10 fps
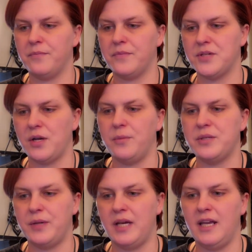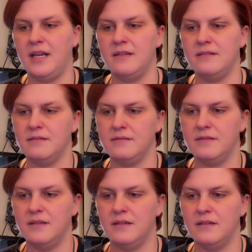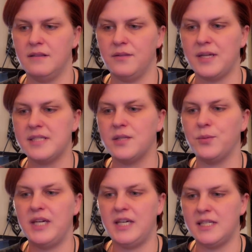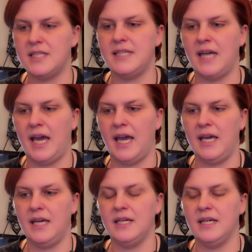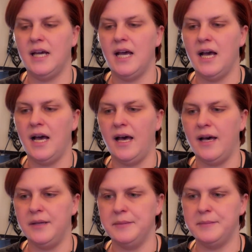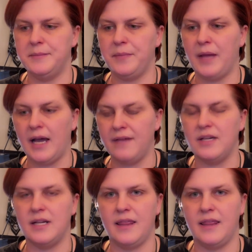So between the rest of the week and today, I have done